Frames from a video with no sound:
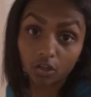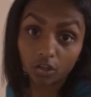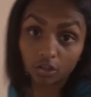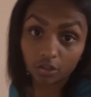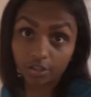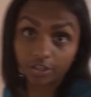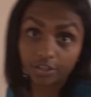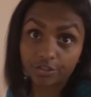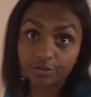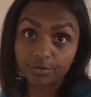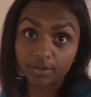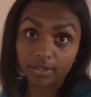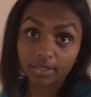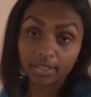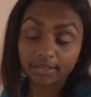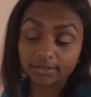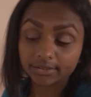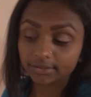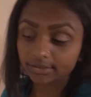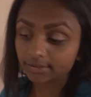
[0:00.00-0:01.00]
All right, you
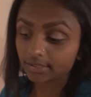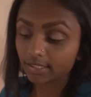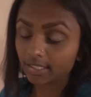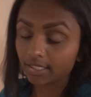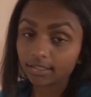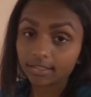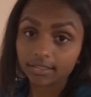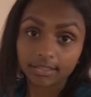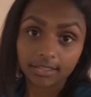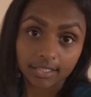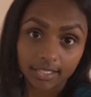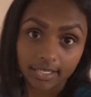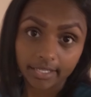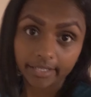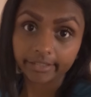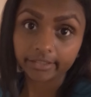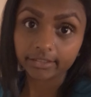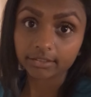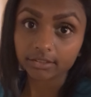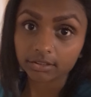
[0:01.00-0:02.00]
guys, it's the end of the
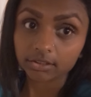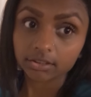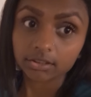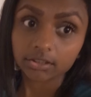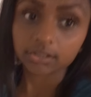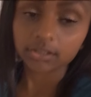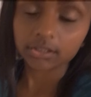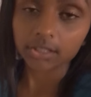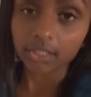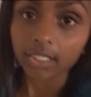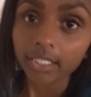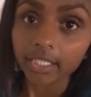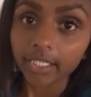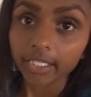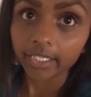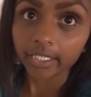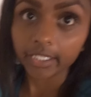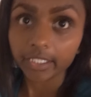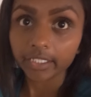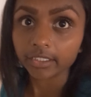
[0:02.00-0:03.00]
night.
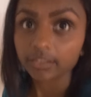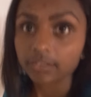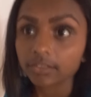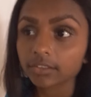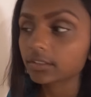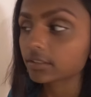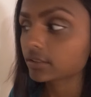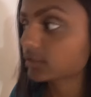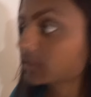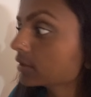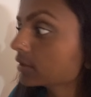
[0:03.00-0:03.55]
And